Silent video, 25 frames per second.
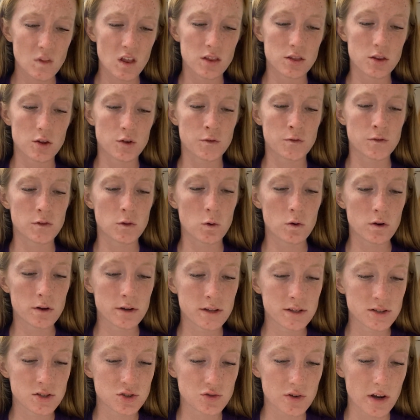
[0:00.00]
The Florida
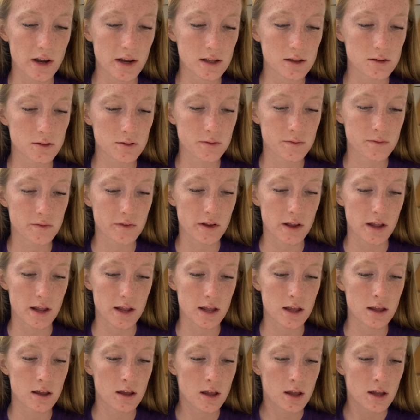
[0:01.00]
strangler
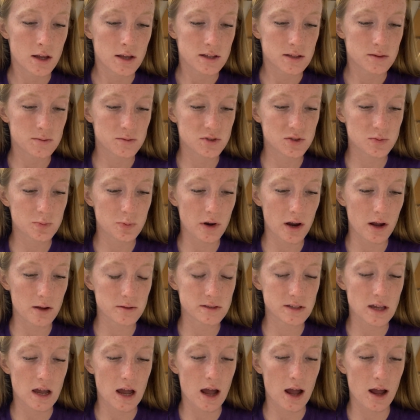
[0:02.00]
fig
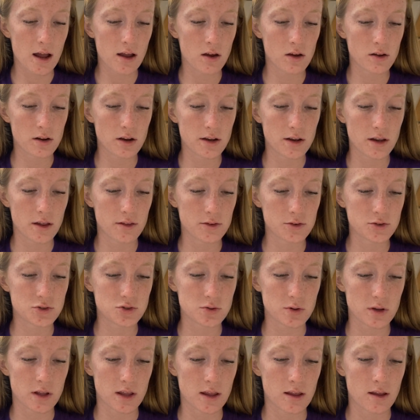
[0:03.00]
sprouts high on another
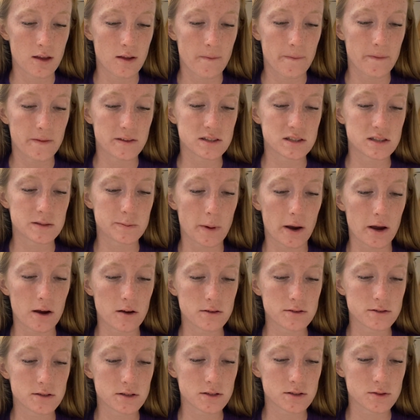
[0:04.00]
tree, then
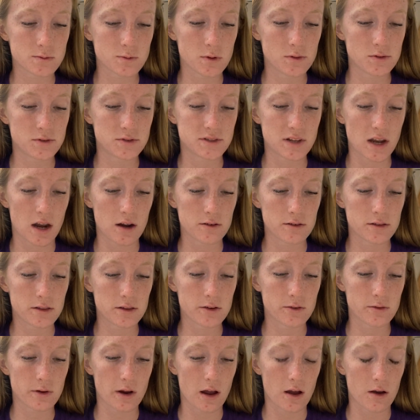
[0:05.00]
spirals its roots down to the
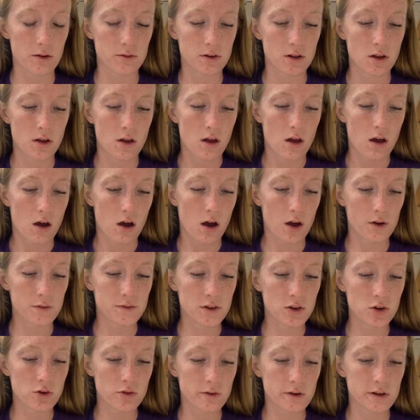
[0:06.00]
ground,
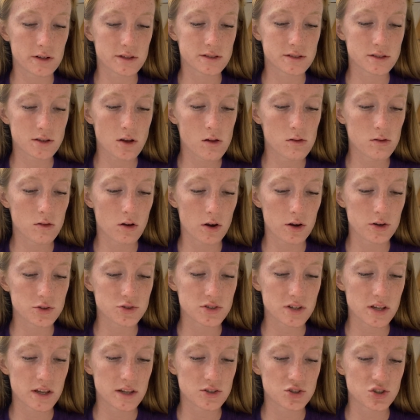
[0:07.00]
often growing so
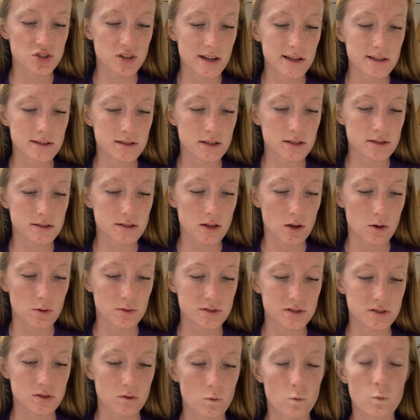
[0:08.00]
large it shades its
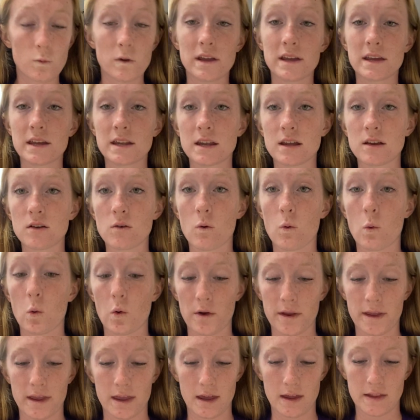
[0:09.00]
host, weakening
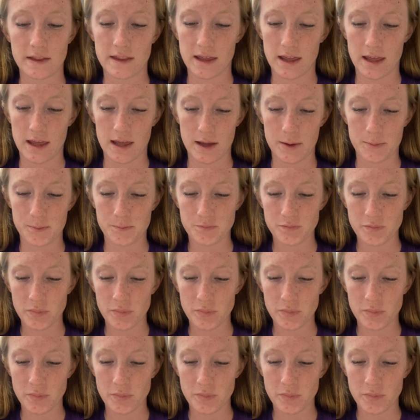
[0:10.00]
or killing it.